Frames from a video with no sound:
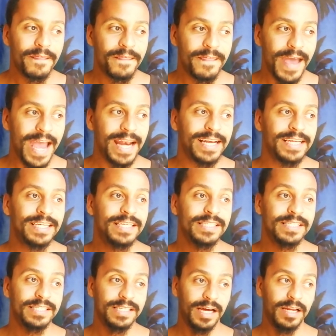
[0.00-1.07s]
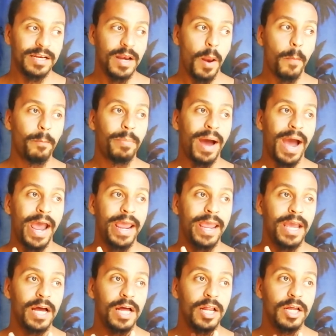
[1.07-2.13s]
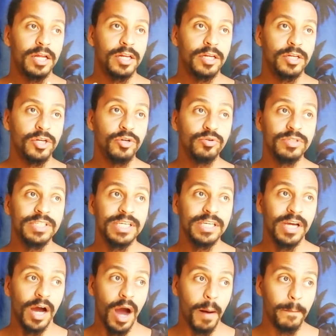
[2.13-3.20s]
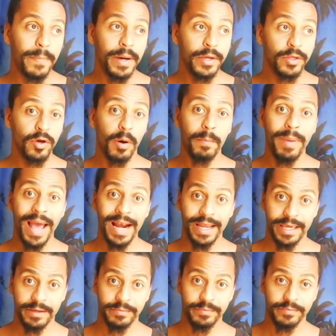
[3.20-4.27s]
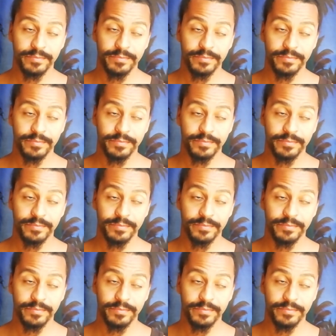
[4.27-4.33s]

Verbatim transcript: That is done by uh, up your belly.